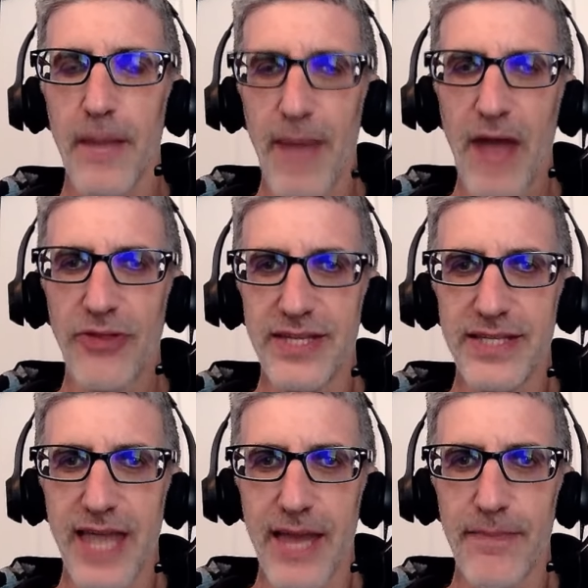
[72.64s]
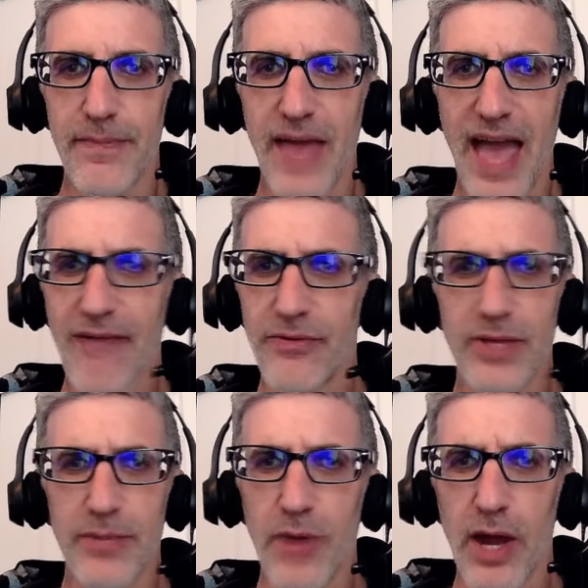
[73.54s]
about this game haven't
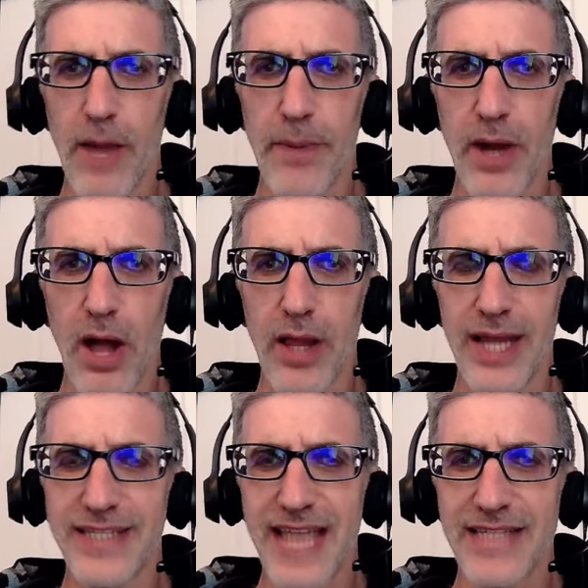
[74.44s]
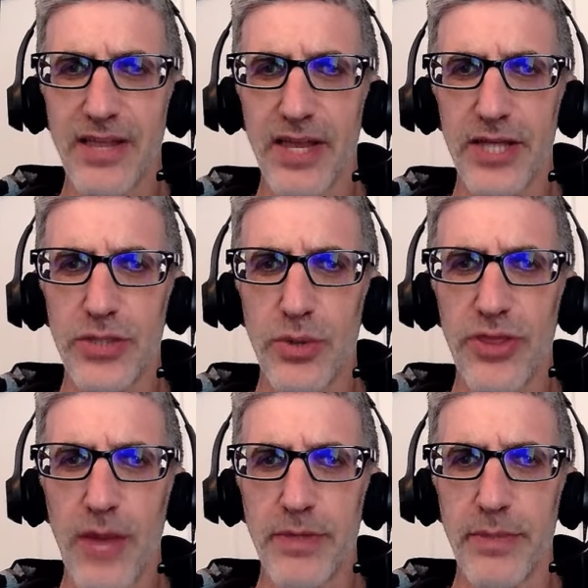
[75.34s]
really brought up at all, and it stands out like a
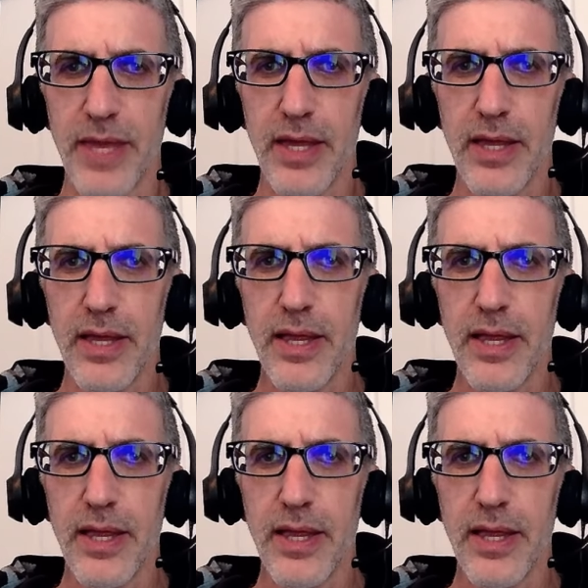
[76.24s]
sore thumb to me.